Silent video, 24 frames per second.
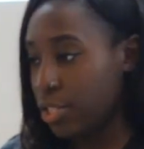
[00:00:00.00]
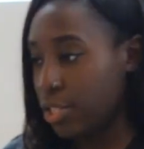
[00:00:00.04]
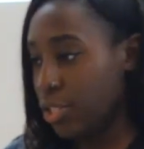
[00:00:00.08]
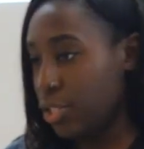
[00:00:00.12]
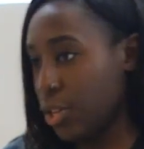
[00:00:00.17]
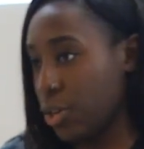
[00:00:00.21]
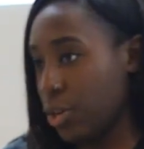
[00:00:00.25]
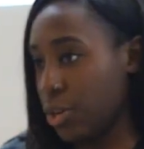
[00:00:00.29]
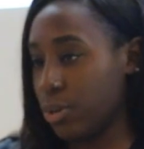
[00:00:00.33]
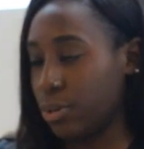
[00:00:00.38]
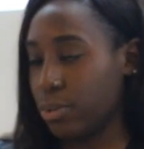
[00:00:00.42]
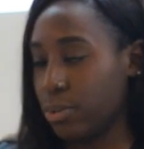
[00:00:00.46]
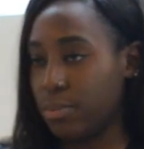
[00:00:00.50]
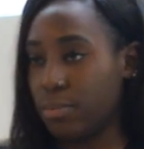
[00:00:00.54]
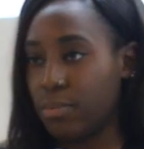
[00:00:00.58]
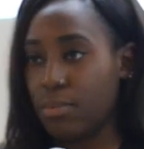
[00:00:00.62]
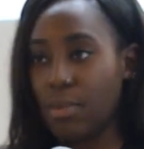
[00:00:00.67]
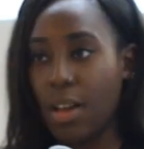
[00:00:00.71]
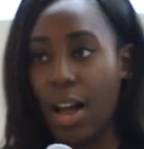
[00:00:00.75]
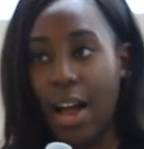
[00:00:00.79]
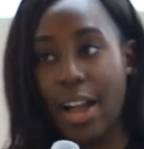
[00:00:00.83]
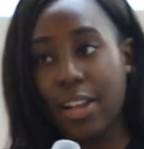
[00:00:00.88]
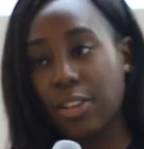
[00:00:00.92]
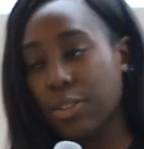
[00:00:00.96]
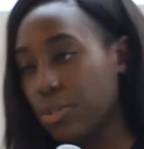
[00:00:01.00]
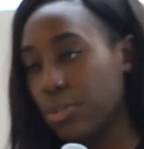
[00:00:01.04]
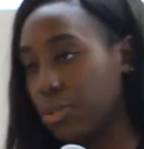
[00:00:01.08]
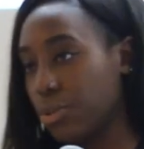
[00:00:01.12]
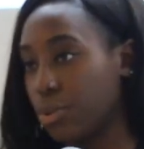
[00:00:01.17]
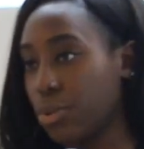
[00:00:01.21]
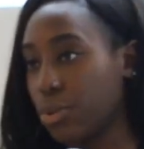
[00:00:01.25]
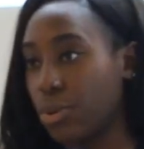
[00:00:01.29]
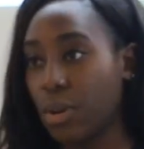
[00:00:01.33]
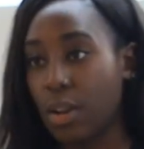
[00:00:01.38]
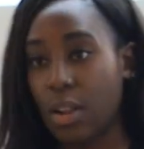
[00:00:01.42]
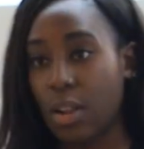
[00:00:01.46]
So I use
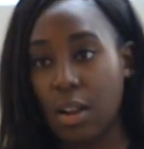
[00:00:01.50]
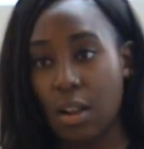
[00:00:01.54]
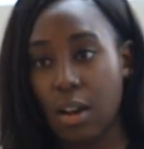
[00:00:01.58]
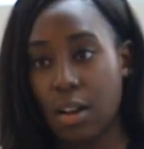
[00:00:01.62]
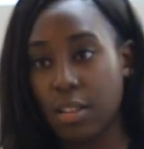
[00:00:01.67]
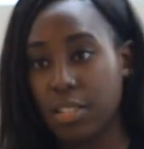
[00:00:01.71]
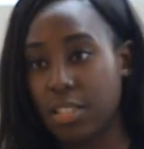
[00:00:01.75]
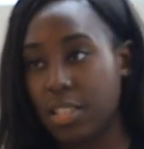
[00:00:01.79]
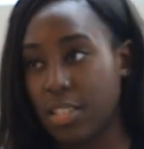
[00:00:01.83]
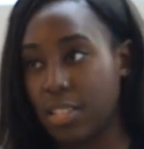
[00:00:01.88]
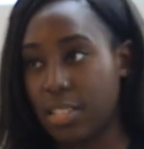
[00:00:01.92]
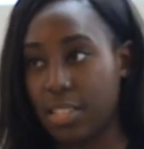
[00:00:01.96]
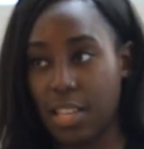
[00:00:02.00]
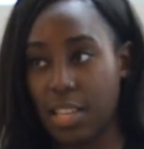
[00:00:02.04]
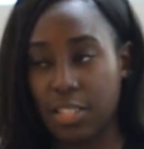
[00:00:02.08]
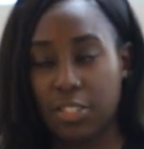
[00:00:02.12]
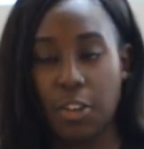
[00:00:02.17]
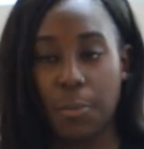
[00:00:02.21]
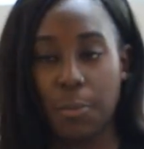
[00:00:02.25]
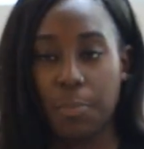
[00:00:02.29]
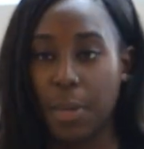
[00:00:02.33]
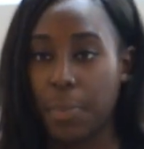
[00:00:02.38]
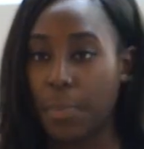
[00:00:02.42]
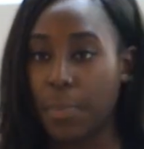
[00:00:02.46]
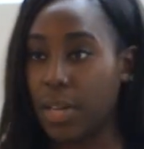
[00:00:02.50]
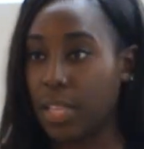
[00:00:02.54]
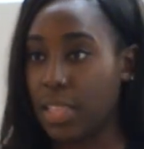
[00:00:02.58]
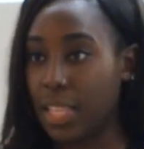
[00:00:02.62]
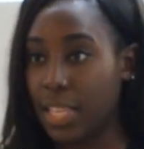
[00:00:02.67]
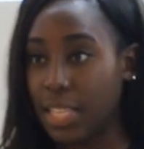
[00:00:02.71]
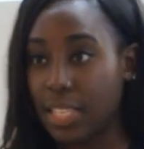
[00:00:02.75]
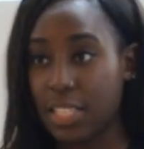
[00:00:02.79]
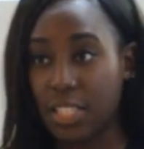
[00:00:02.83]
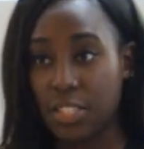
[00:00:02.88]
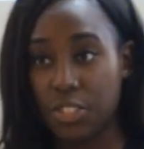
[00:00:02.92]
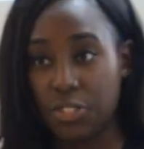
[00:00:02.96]
Google a lot to search up people in
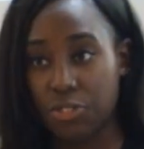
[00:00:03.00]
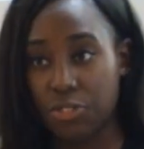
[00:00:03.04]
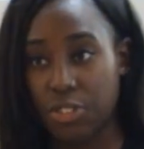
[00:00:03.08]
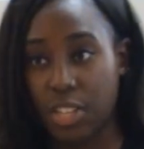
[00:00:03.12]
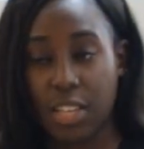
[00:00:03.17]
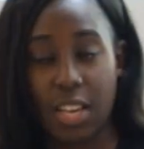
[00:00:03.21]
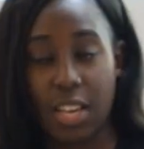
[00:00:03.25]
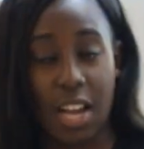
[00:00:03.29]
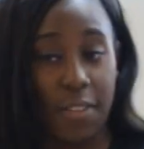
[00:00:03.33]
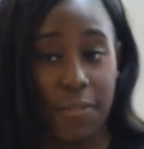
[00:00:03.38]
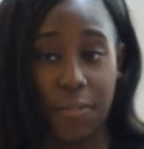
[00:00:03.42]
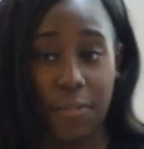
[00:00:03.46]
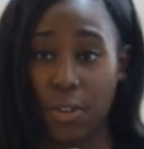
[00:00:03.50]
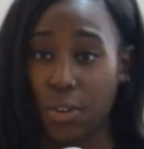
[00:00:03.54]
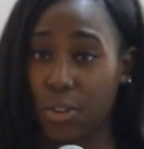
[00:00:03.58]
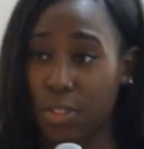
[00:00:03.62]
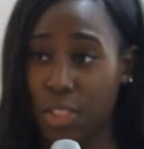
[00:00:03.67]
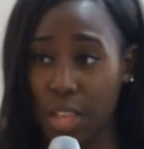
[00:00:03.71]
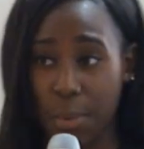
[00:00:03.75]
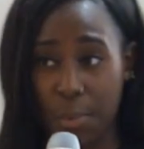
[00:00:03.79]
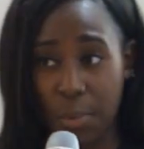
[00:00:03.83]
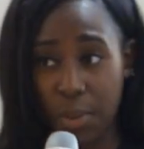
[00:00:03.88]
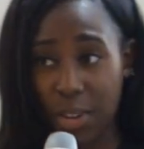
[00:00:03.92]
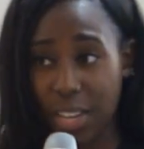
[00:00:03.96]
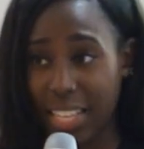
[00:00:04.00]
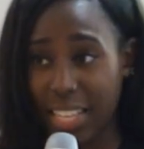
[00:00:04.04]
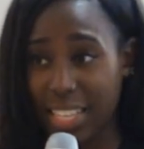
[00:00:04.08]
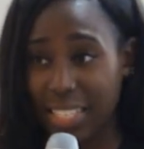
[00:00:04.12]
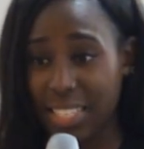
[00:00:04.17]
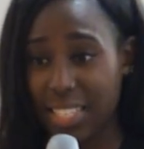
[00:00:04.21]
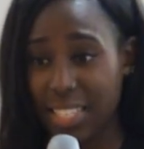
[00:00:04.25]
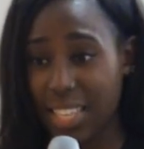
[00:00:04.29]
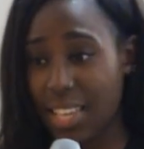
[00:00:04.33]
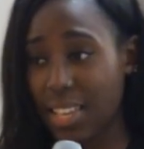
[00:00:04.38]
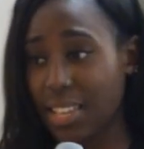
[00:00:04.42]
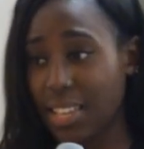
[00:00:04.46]
the industry. I follow them on
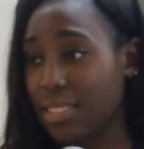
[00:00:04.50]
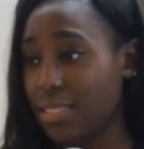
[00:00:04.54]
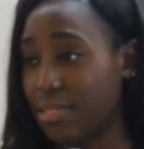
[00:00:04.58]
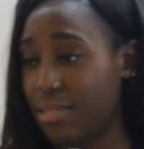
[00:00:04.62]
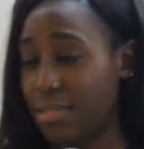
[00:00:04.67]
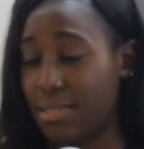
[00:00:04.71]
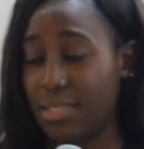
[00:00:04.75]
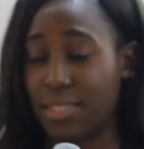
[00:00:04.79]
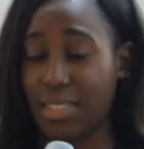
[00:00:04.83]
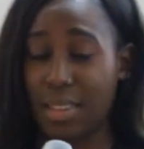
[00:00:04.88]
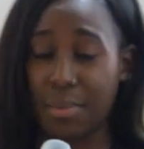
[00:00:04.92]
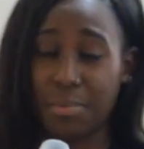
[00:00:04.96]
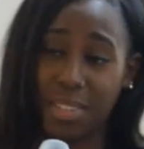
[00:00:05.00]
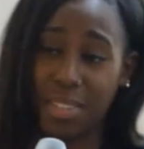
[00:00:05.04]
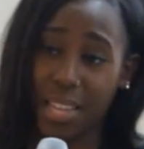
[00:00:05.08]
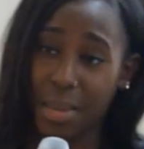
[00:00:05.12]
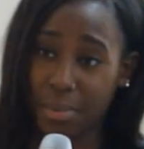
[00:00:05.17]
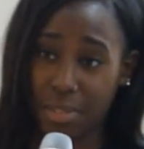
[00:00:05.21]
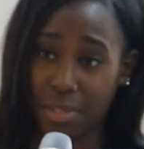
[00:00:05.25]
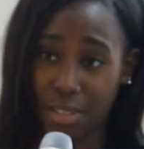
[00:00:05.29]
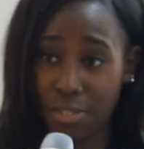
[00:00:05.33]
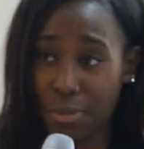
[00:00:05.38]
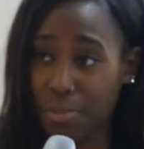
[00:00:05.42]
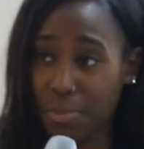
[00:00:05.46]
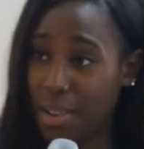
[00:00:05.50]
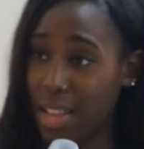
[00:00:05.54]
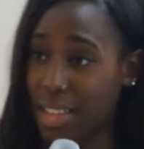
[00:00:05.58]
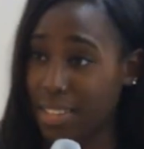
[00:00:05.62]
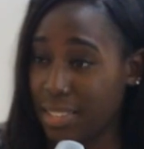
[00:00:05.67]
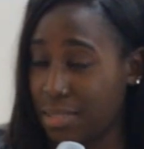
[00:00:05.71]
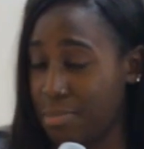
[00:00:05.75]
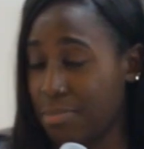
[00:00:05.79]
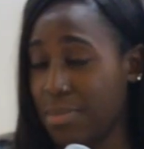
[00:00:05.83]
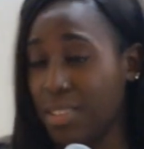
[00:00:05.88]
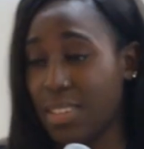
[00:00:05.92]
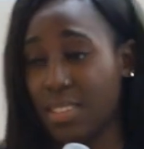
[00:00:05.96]
LinkedIn. Sometimes they reply
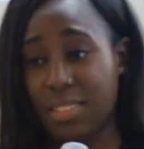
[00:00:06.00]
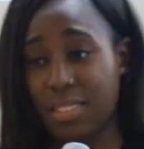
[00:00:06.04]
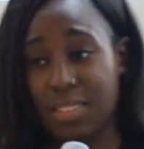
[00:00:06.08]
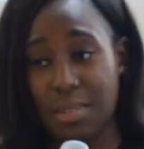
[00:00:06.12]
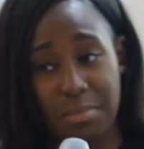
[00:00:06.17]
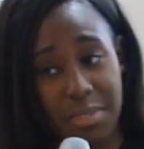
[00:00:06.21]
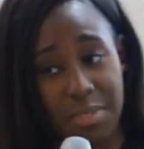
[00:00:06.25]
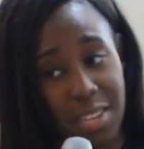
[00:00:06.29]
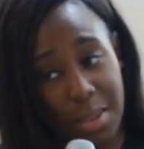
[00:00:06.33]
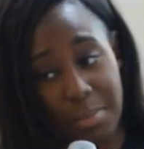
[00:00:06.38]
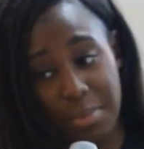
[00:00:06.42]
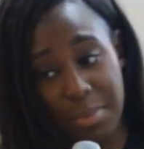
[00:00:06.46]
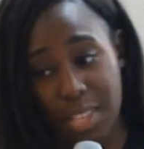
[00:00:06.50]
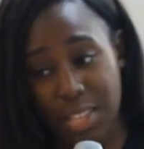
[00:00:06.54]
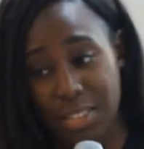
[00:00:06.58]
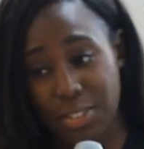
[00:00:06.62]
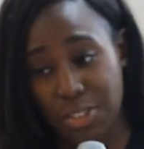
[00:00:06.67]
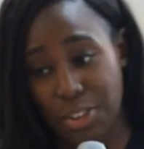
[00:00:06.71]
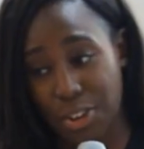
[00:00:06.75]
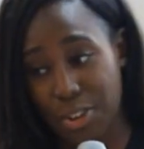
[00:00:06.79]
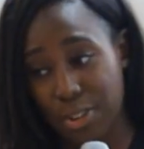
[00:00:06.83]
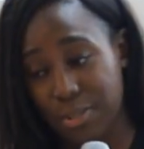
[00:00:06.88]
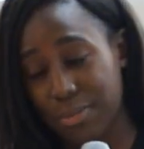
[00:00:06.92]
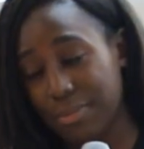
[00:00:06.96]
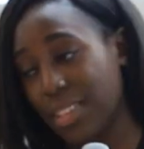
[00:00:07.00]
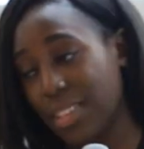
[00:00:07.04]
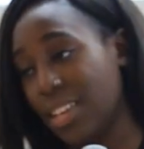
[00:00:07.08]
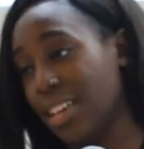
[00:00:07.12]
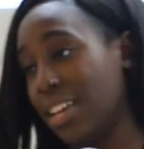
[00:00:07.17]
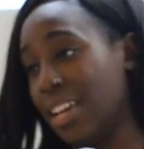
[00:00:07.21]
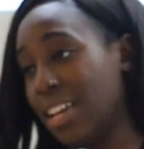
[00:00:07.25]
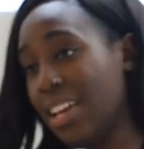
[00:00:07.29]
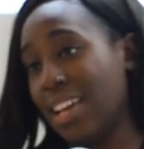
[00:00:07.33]
to me, sometimes they don't.